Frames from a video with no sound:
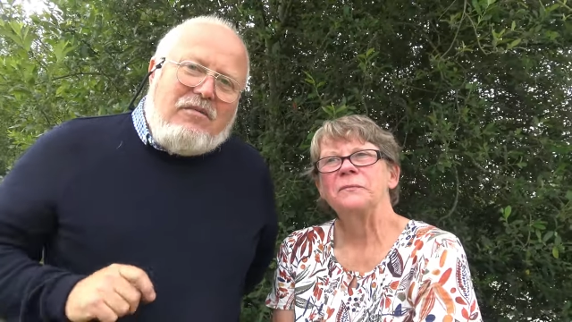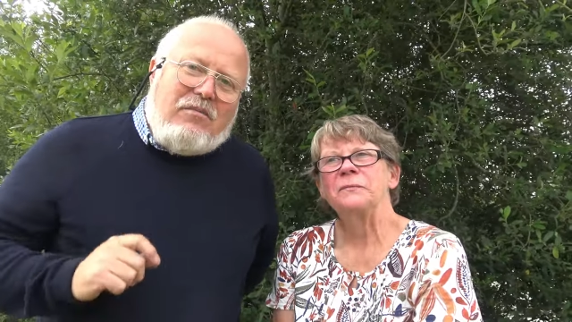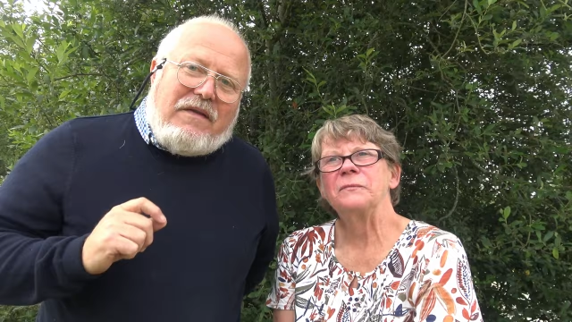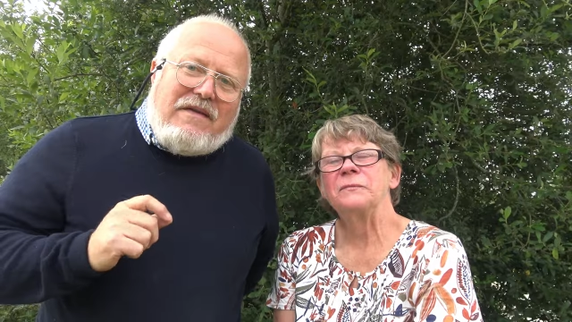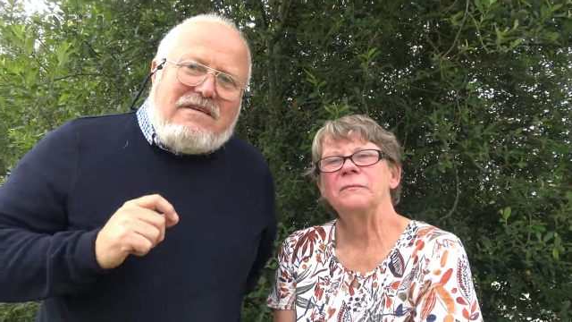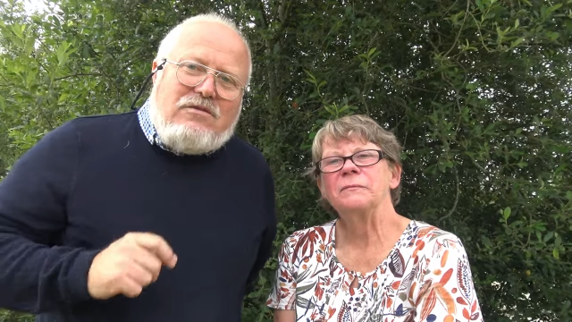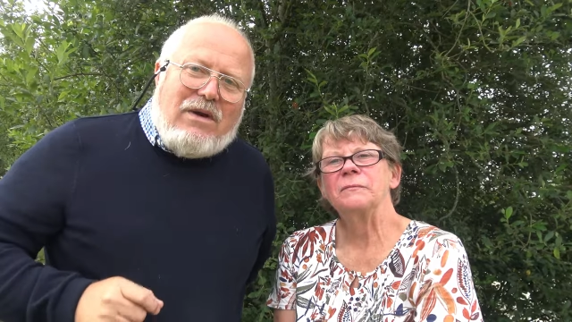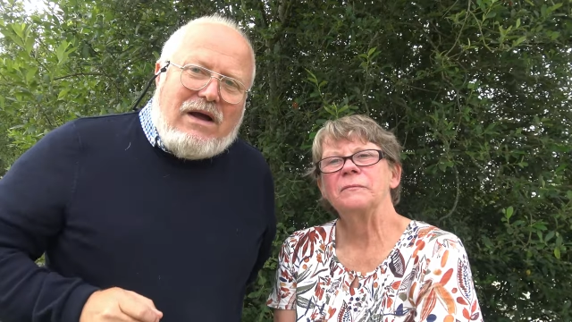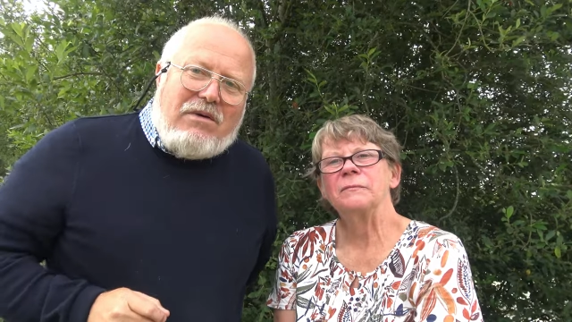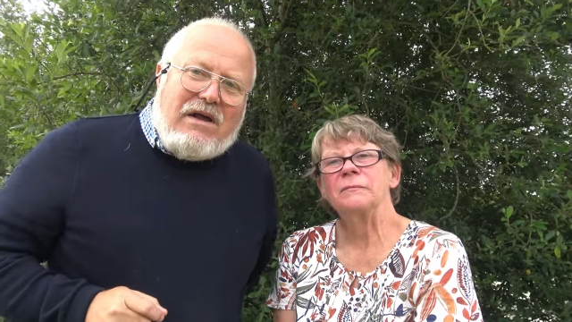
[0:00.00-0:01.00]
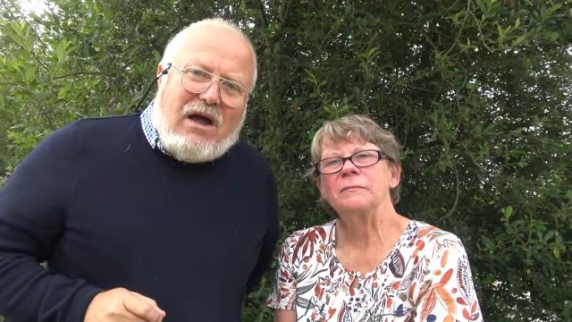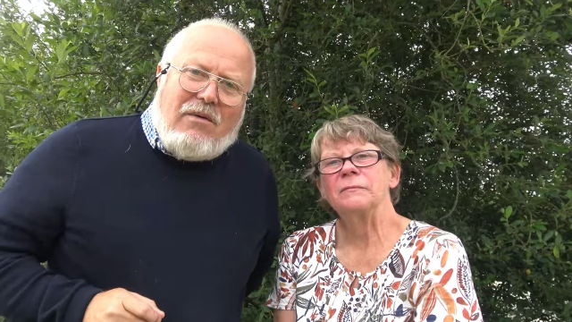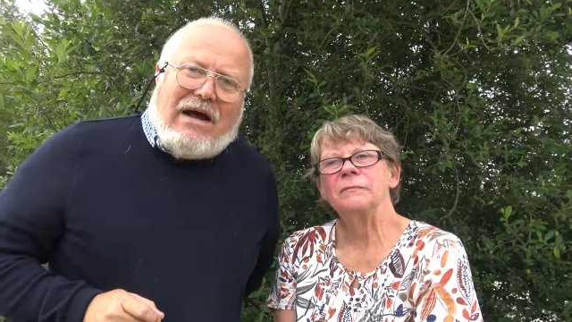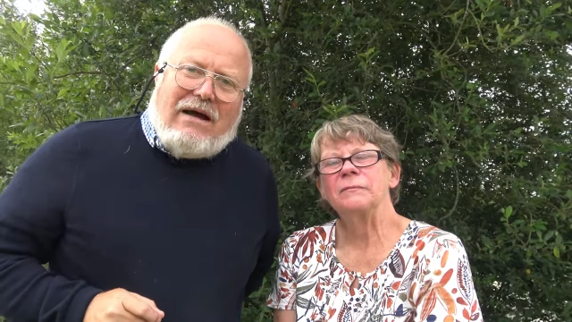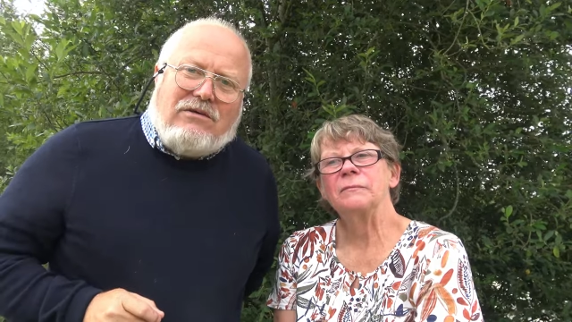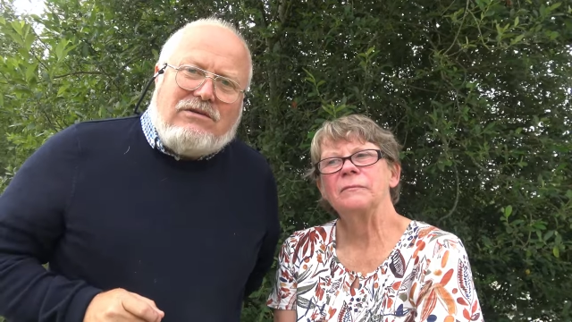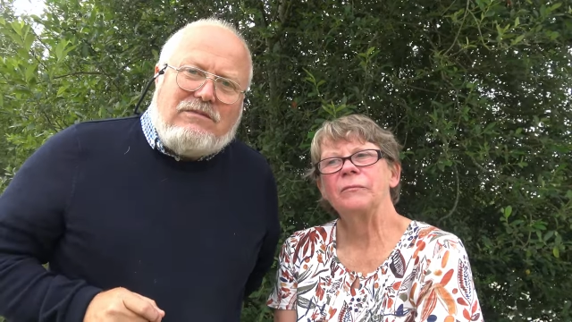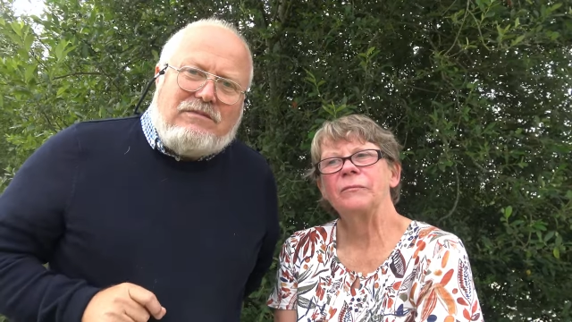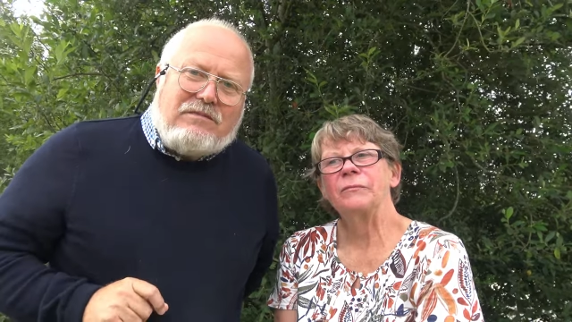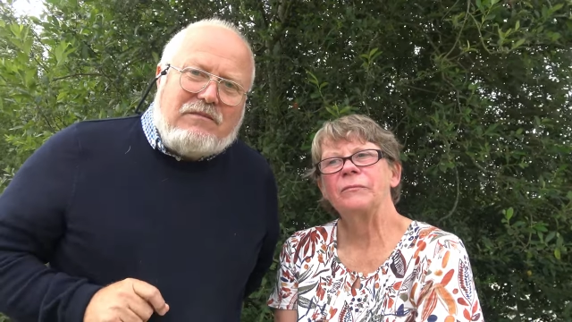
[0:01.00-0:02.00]
Speaker 1: But this is where we go out
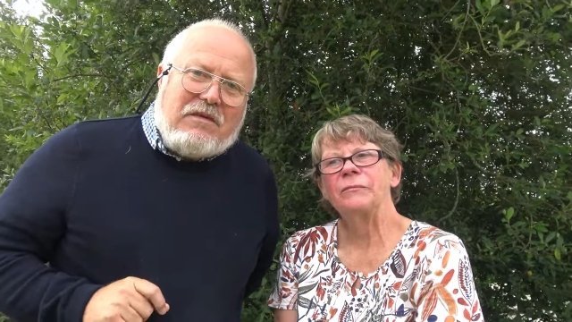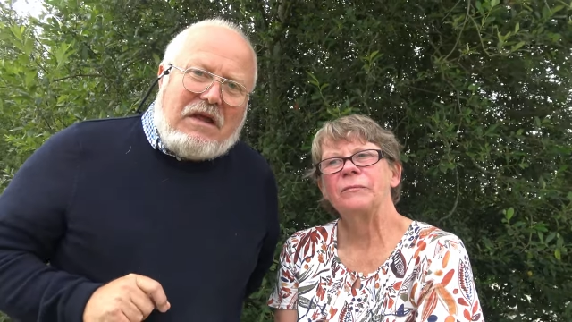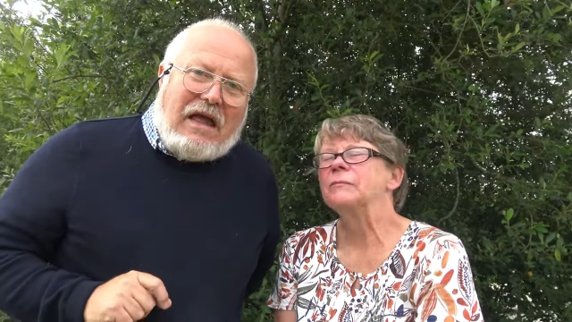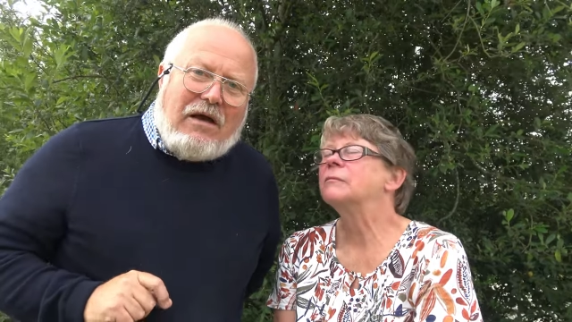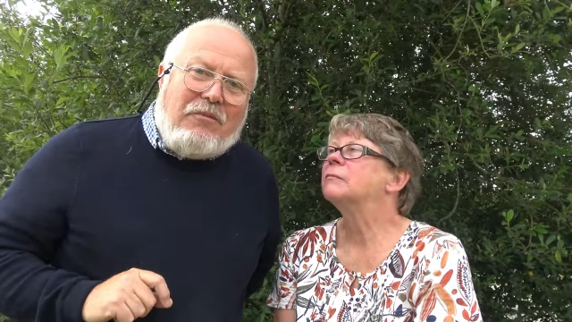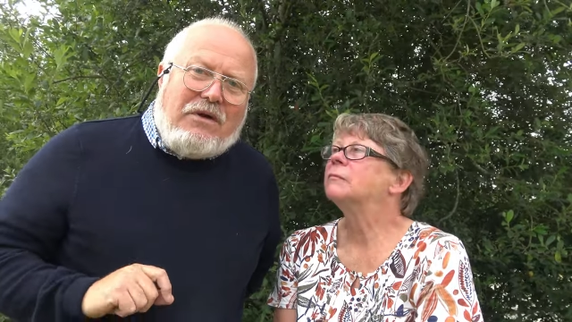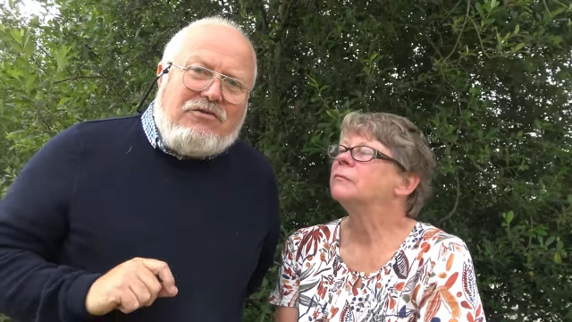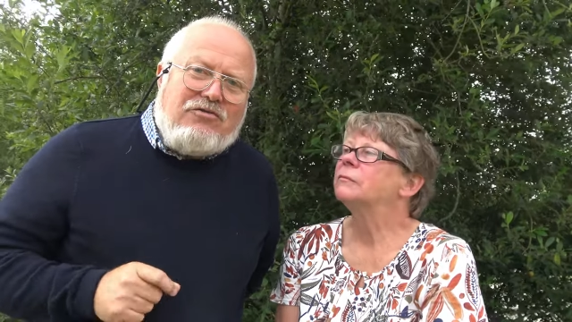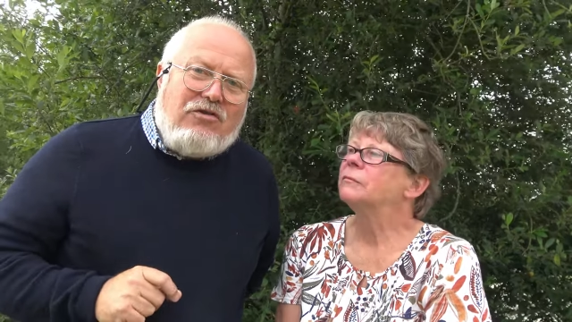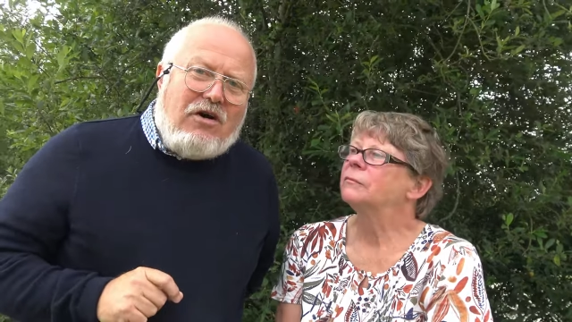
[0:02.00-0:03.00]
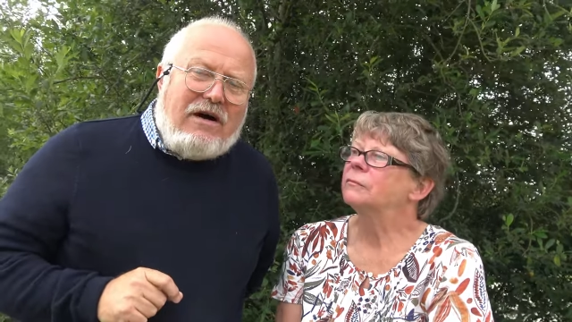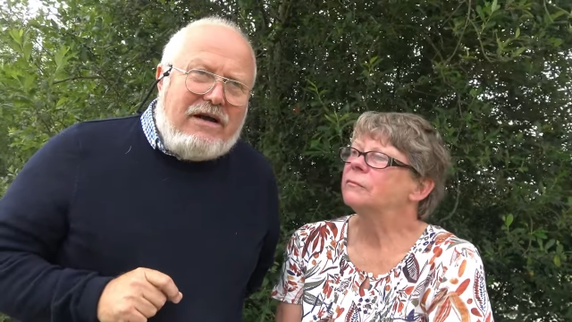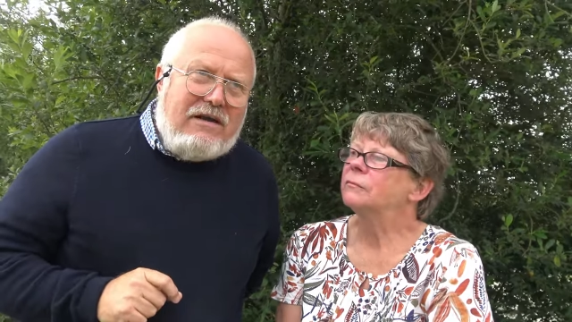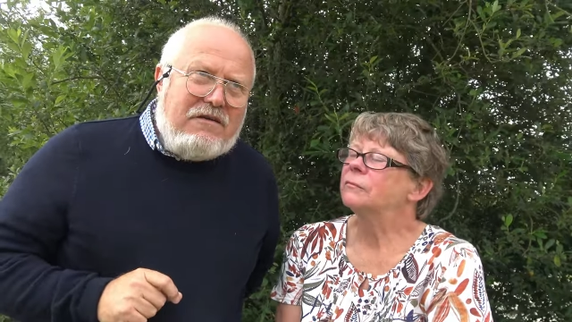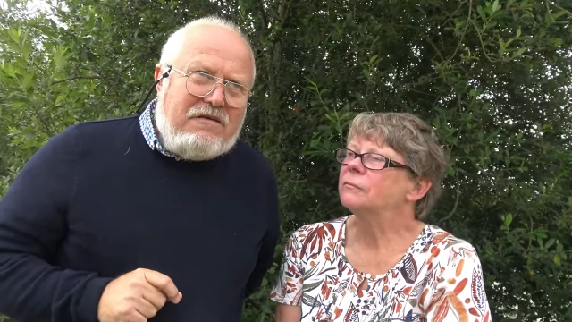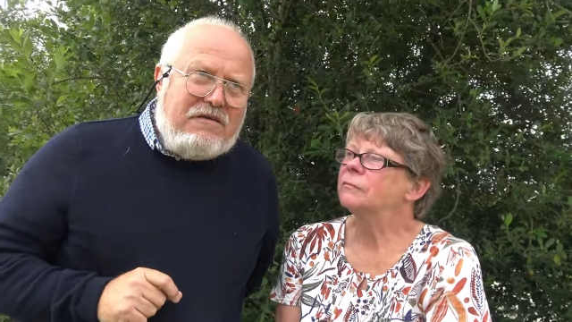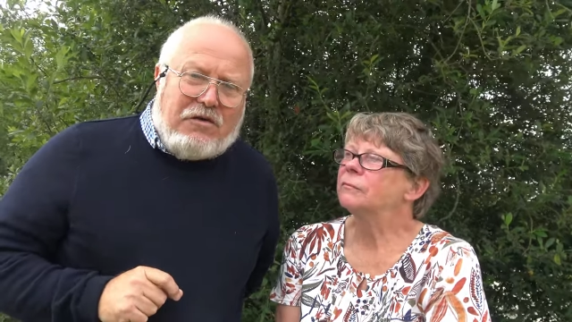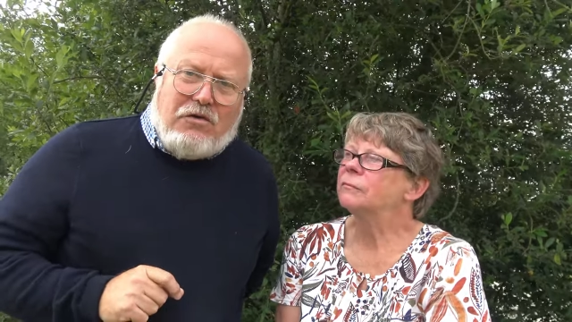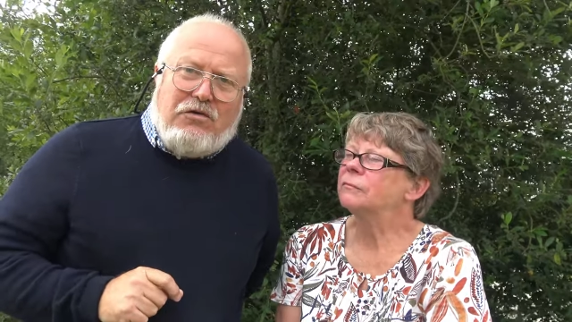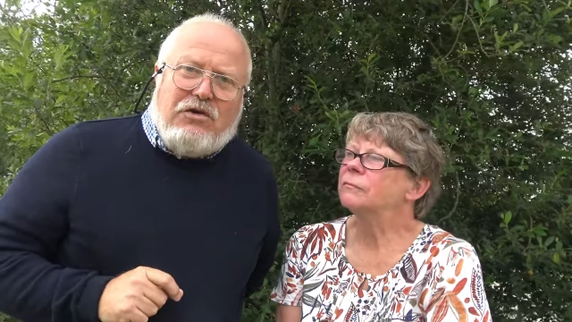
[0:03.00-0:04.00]
and we try
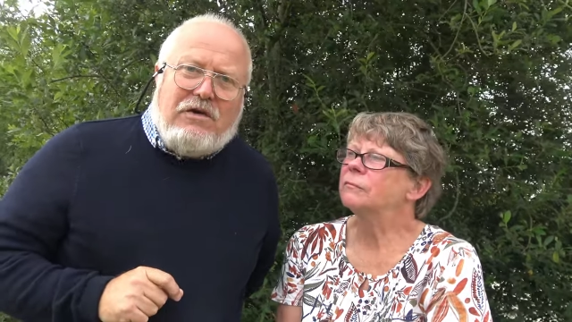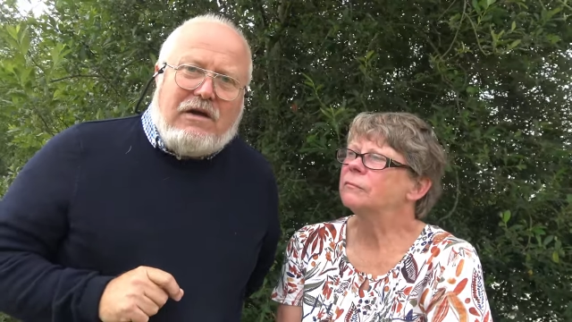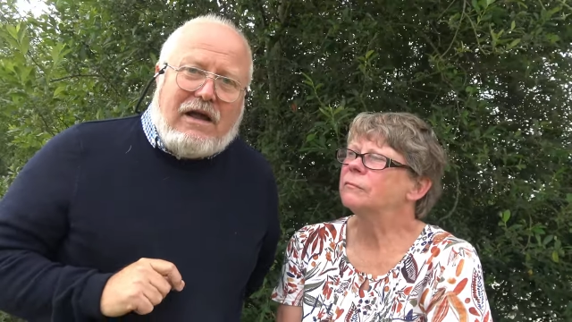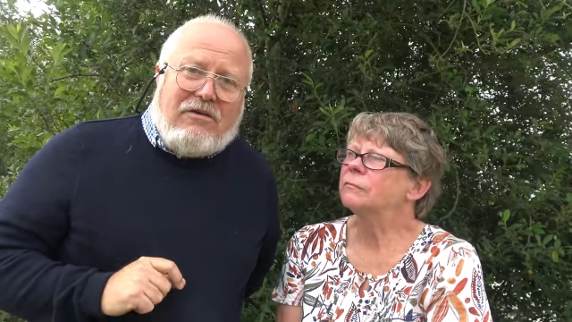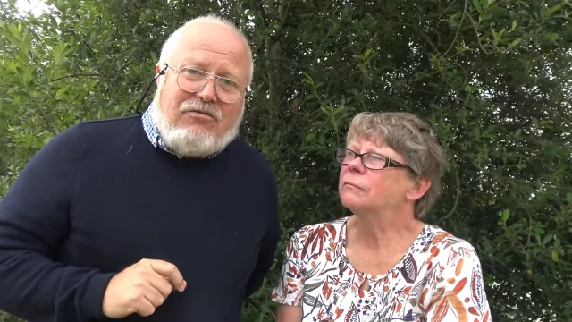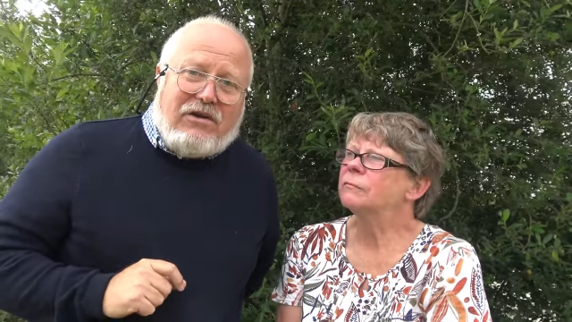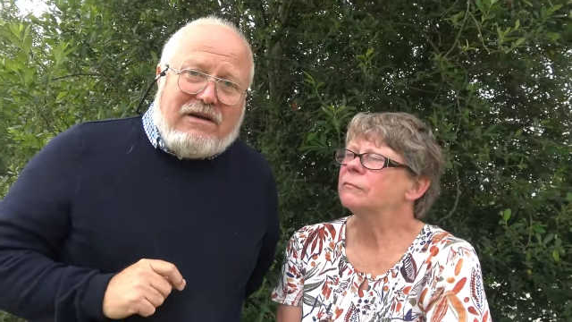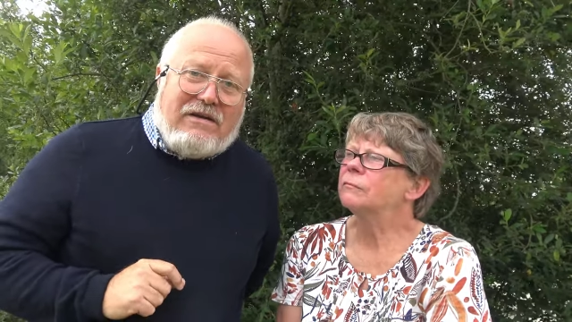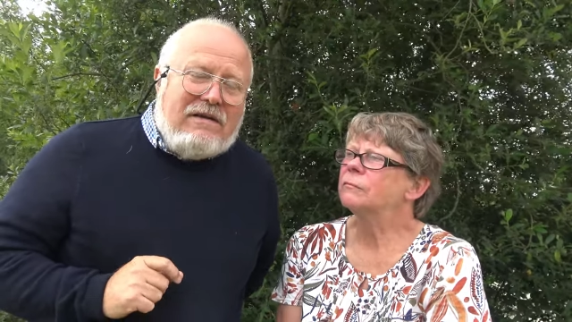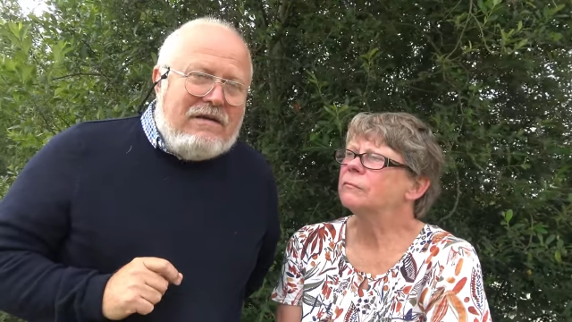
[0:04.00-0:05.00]
food and drink